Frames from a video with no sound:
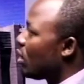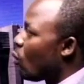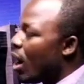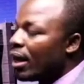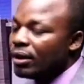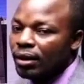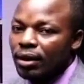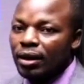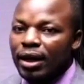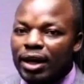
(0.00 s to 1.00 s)
the word
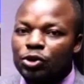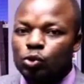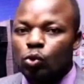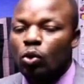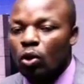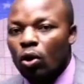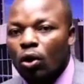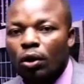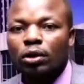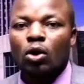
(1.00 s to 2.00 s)
AU
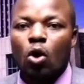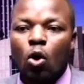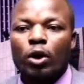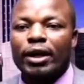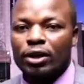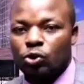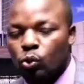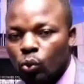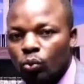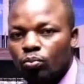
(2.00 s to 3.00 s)
or
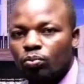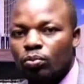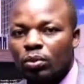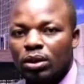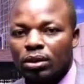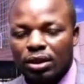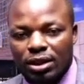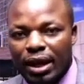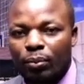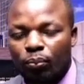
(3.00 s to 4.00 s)
OAU, the
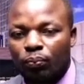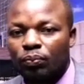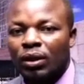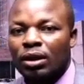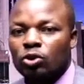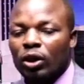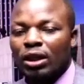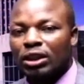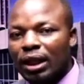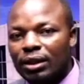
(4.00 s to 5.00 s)
same. So
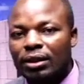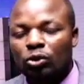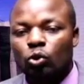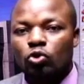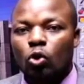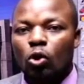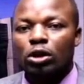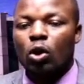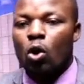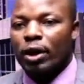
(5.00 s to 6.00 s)
initially it was
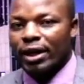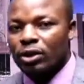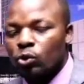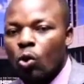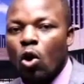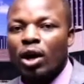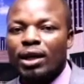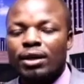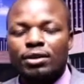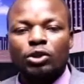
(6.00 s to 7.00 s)
called OAU,
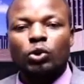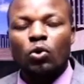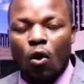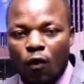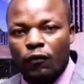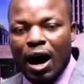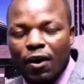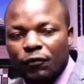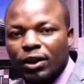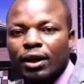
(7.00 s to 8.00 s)
Organization of
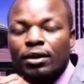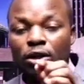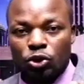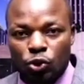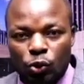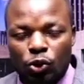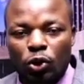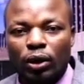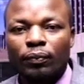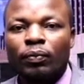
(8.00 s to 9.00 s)
African
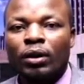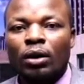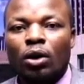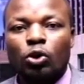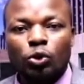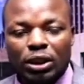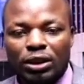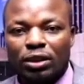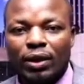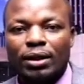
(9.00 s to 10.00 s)
Union, or
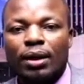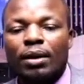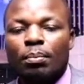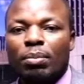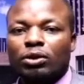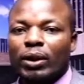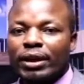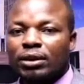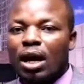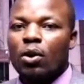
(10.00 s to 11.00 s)
Unity rather, but
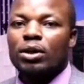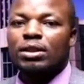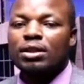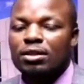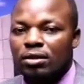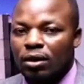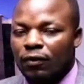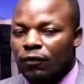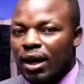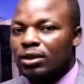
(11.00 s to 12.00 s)
right now it is
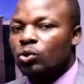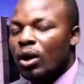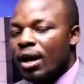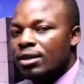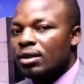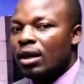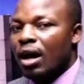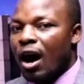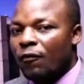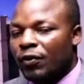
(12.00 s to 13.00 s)
referred to as
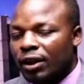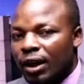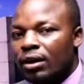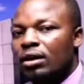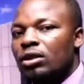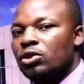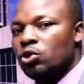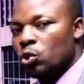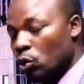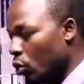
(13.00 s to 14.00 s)
African
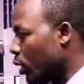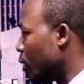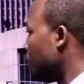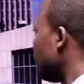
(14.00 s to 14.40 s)
Union.